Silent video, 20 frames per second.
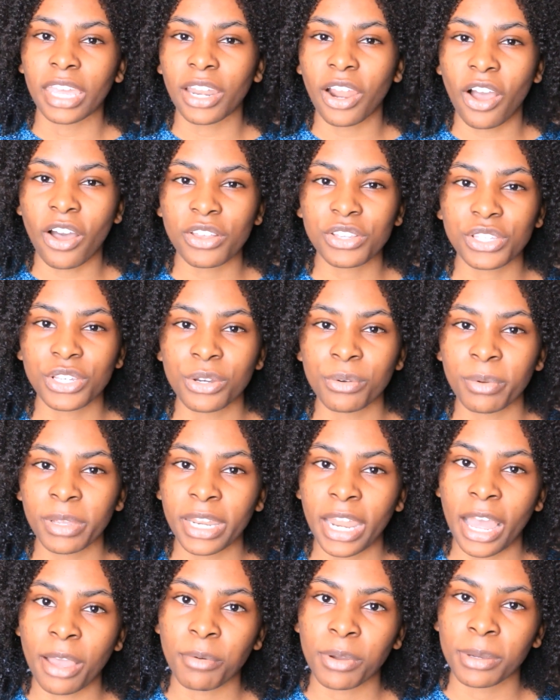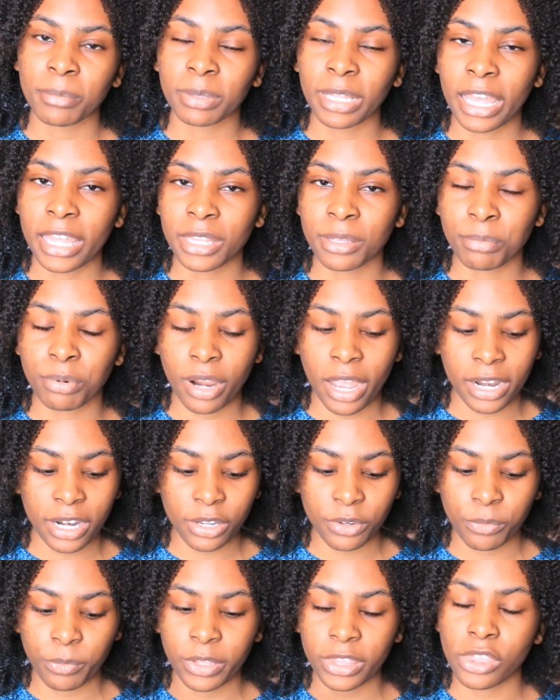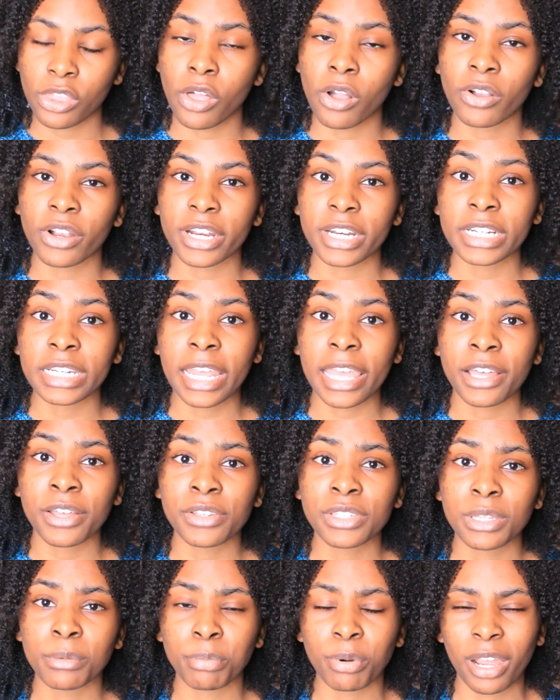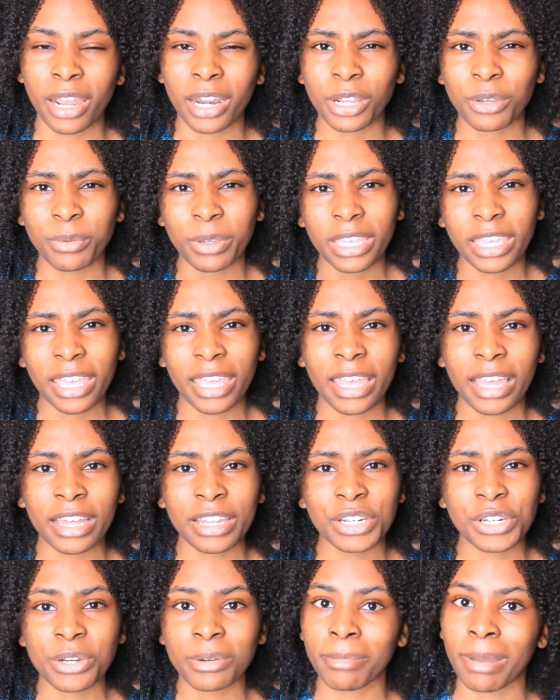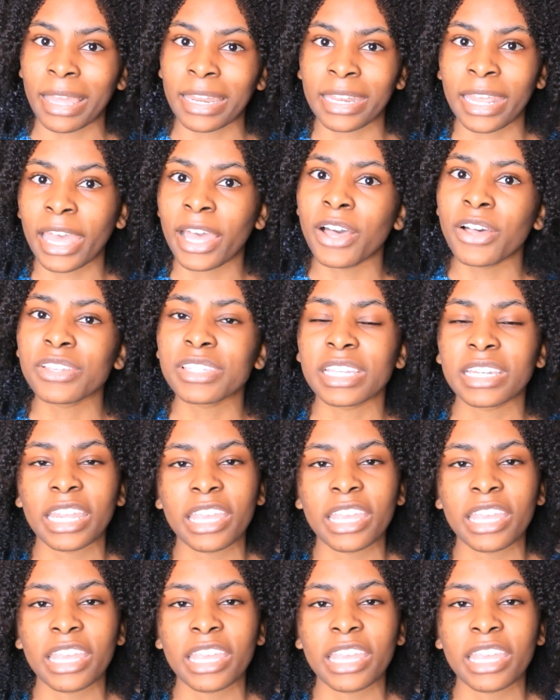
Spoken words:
And also when I would apply the product with longer nails, the product would get under my nails.